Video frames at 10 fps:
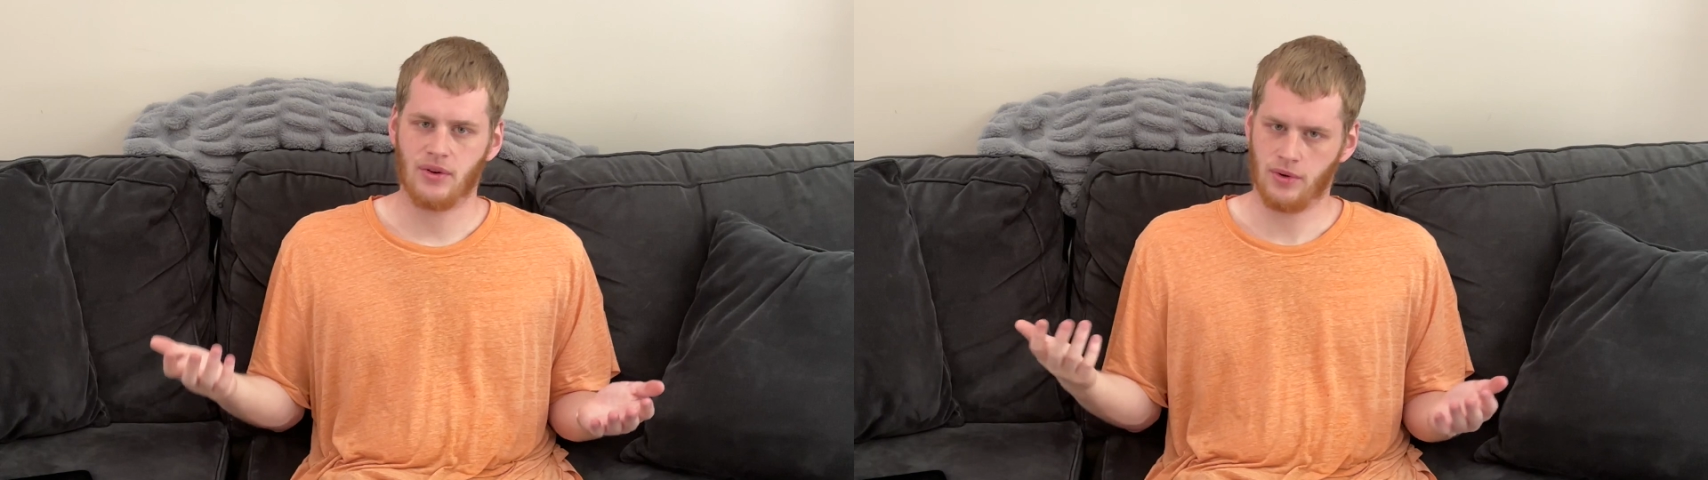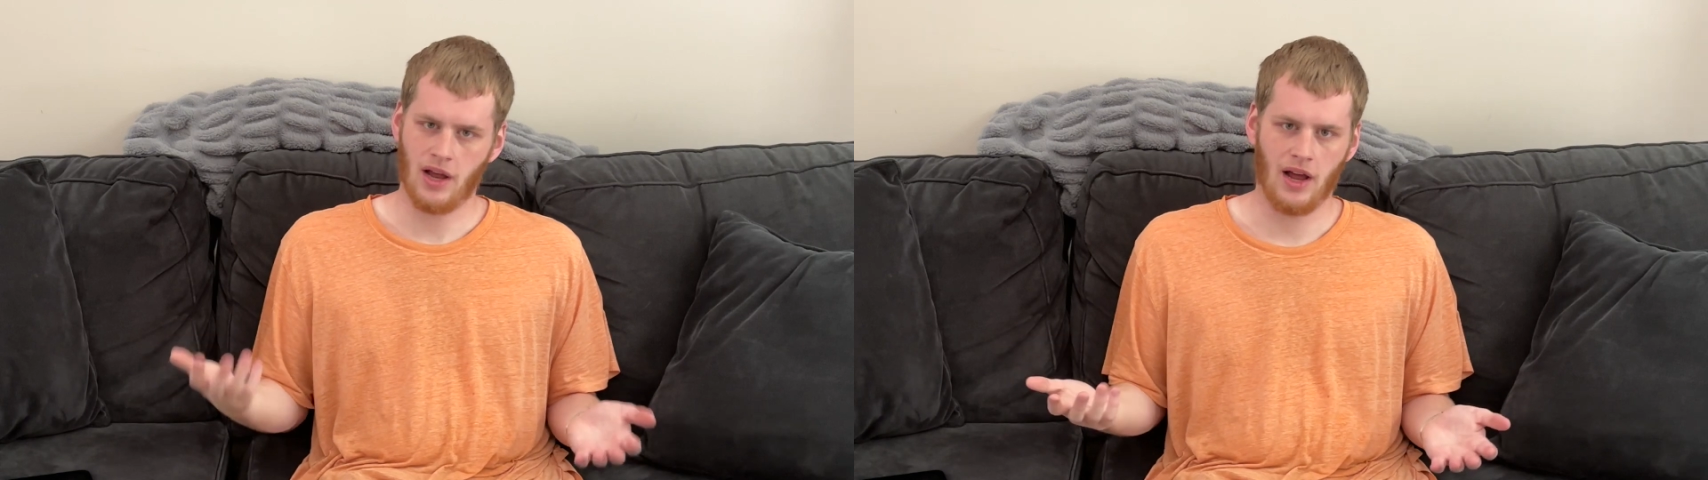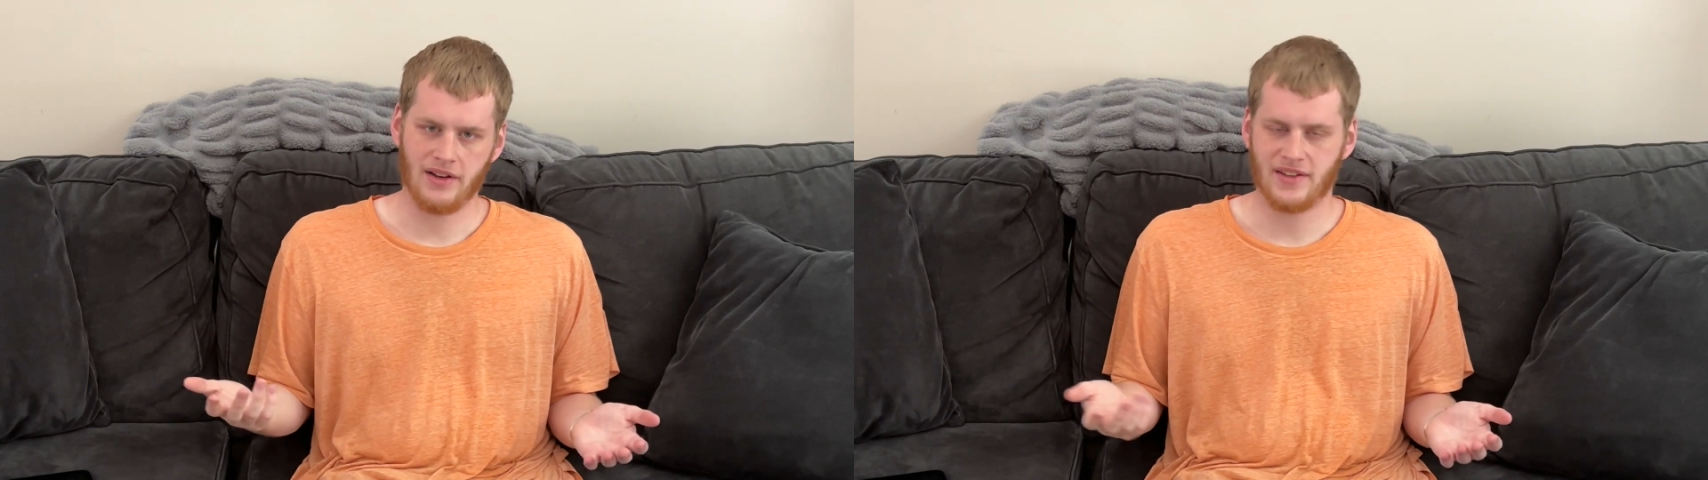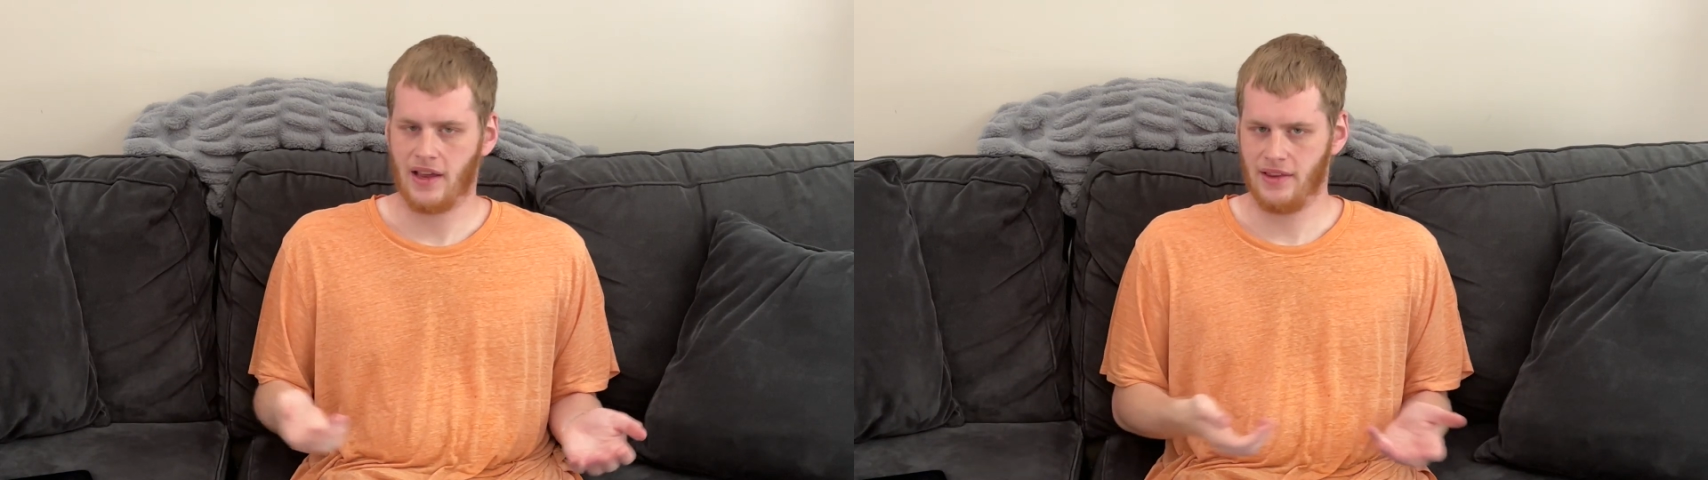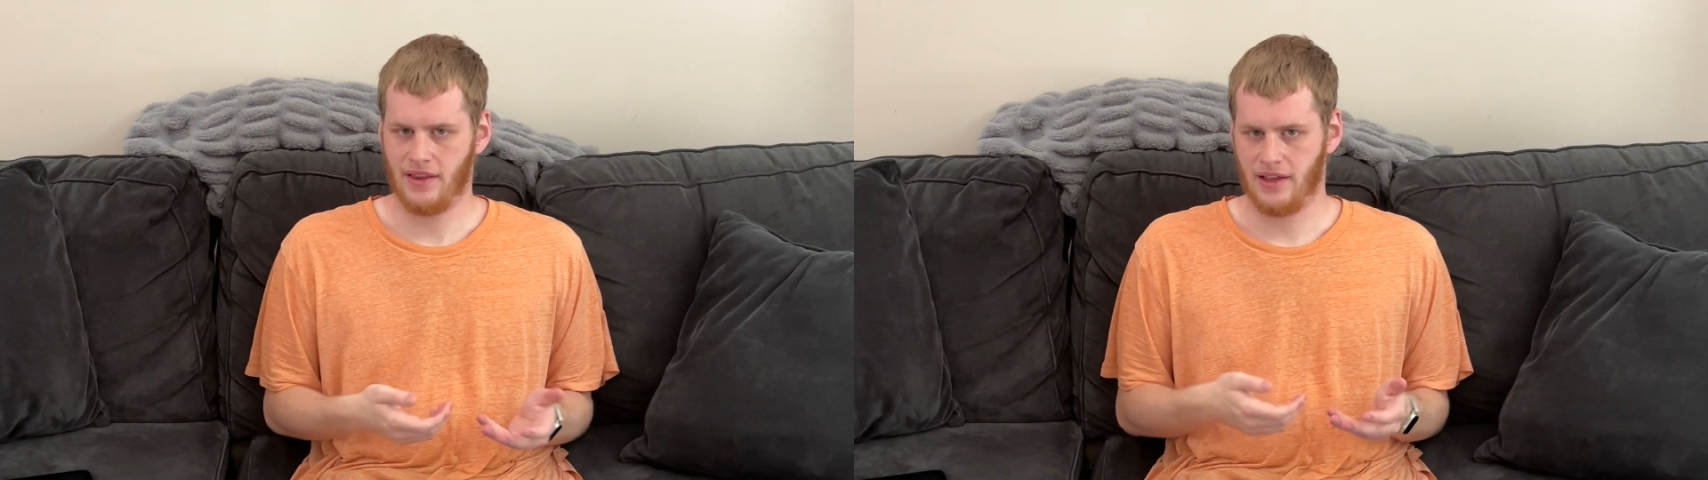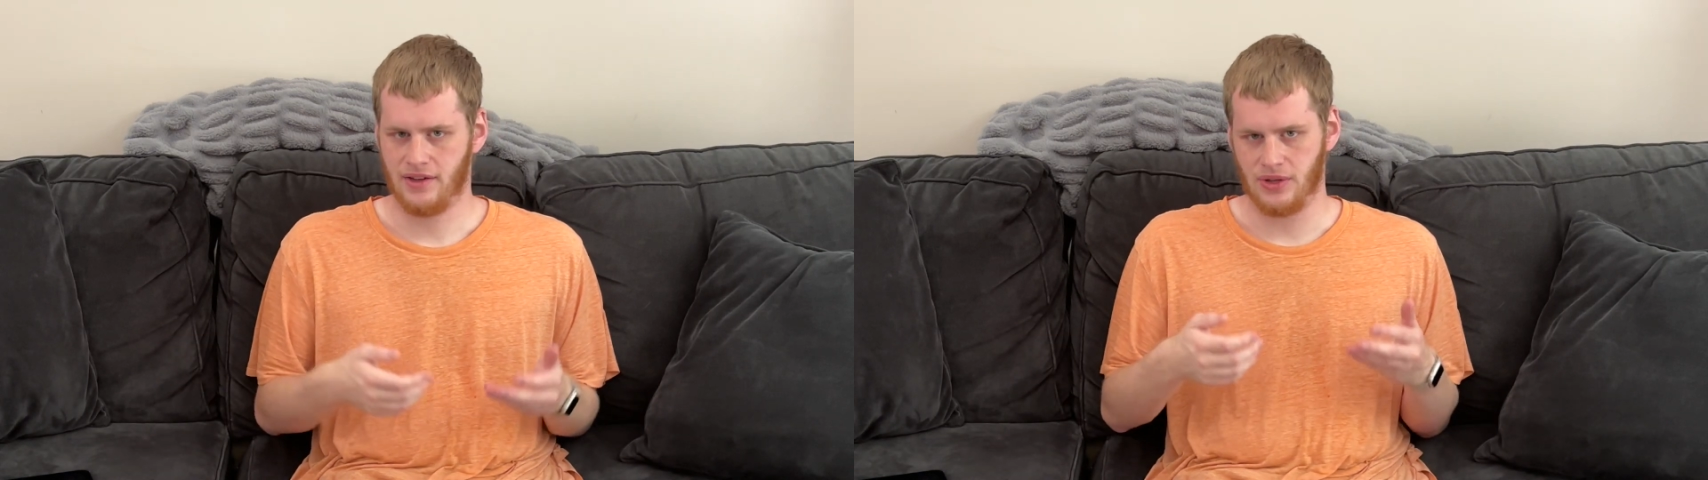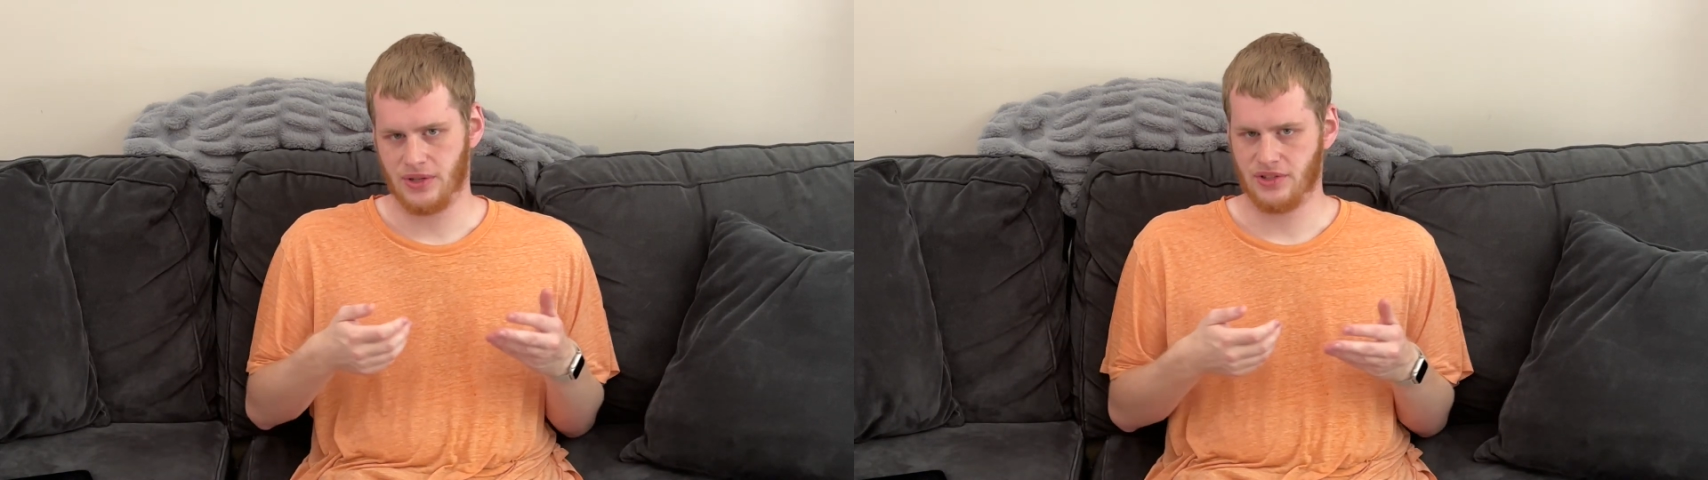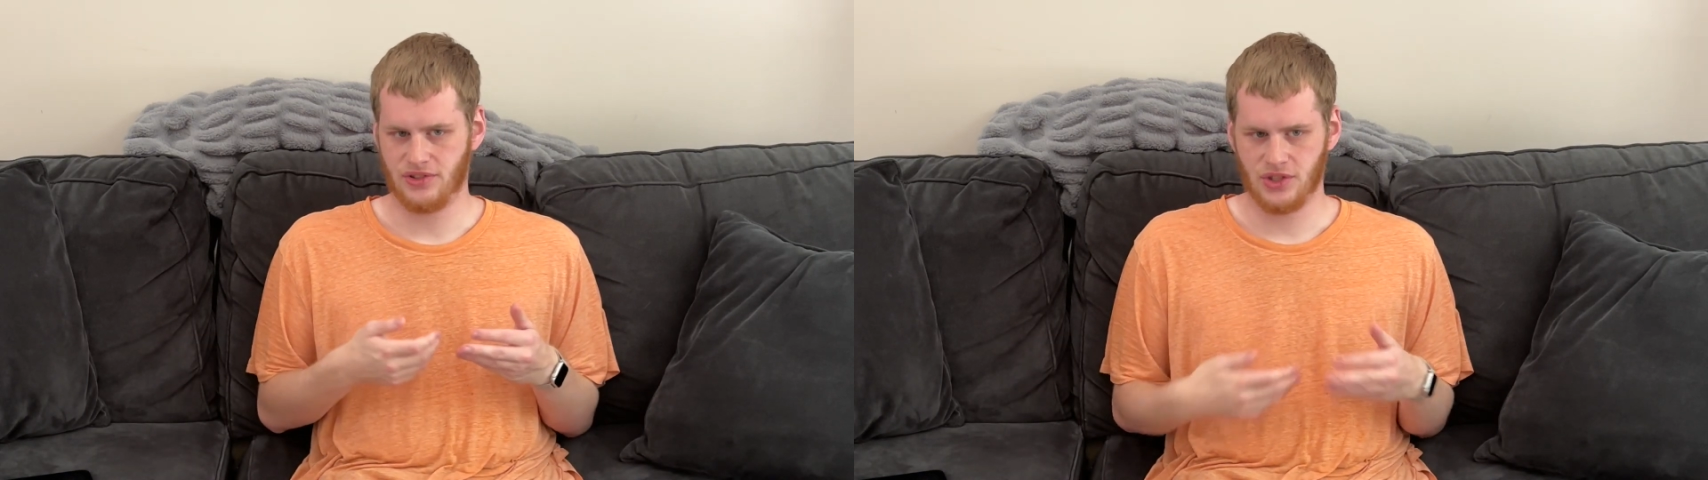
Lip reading: or not, and then you can just